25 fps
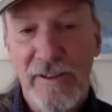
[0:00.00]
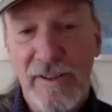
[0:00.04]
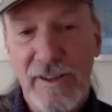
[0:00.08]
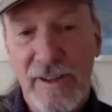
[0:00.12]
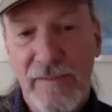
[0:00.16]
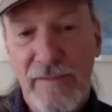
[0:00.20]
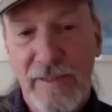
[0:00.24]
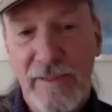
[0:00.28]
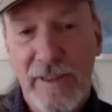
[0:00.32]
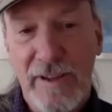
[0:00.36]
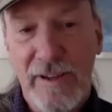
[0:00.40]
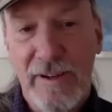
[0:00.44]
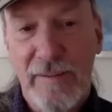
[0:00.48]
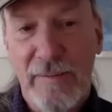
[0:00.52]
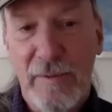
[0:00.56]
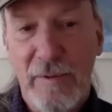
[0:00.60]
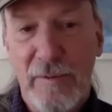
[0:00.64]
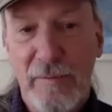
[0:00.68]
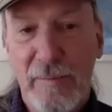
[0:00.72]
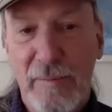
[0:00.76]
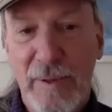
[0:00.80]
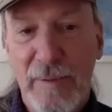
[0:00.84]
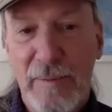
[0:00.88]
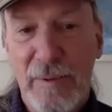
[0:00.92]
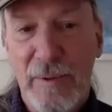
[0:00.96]
given the number of
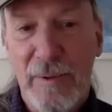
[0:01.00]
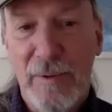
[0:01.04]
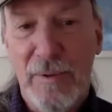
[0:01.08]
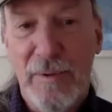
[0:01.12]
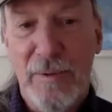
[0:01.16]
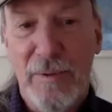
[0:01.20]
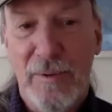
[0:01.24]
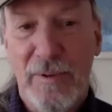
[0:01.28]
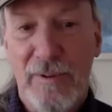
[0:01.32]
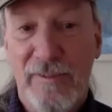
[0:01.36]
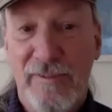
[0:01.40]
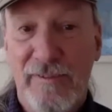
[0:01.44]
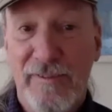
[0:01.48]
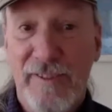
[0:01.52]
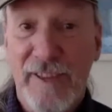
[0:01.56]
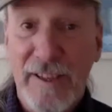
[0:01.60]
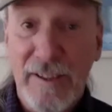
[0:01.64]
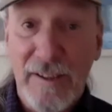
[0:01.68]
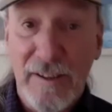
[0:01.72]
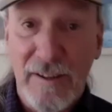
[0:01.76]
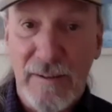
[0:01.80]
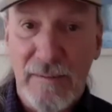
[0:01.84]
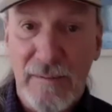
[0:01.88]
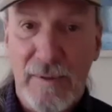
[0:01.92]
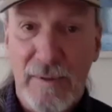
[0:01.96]
people who are
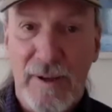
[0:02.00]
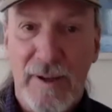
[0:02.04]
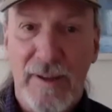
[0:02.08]
affected by